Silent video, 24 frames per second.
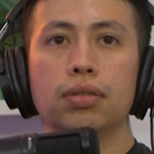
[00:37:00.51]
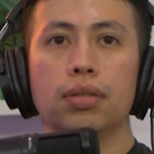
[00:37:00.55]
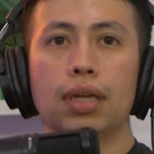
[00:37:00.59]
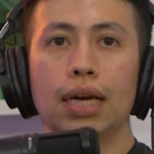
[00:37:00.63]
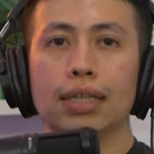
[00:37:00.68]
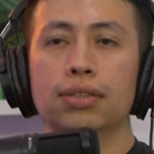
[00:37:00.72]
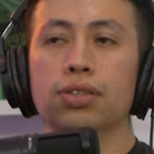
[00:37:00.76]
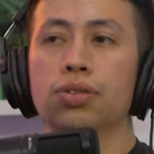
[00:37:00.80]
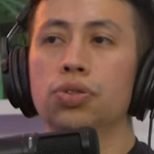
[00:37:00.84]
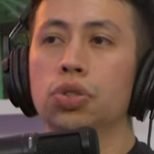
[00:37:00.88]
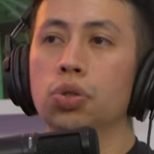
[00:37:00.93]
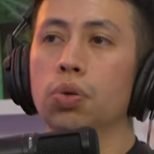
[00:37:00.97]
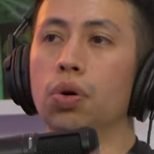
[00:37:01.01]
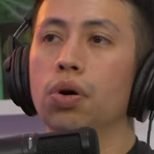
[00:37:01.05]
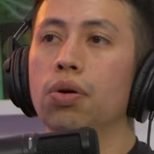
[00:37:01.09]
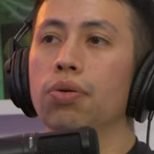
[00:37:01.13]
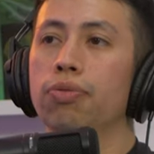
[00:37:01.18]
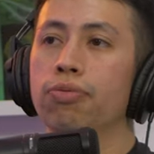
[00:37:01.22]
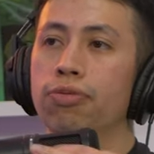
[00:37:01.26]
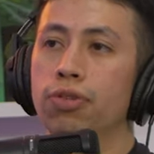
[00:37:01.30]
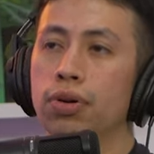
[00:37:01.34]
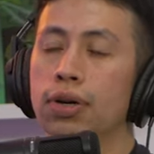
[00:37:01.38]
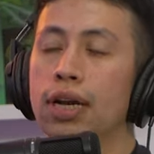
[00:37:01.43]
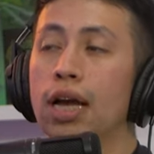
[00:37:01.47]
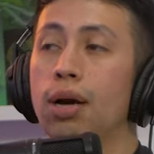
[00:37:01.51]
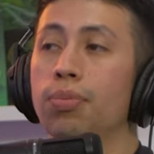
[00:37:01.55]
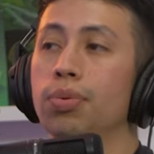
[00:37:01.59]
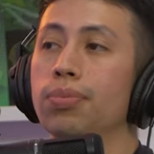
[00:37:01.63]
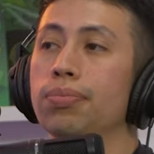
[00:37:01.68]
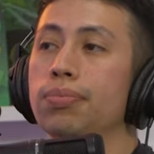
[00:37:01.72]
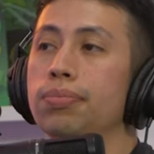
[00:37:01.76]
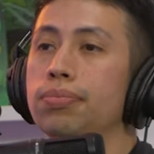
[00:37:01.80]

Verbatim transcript: As a duo for an album.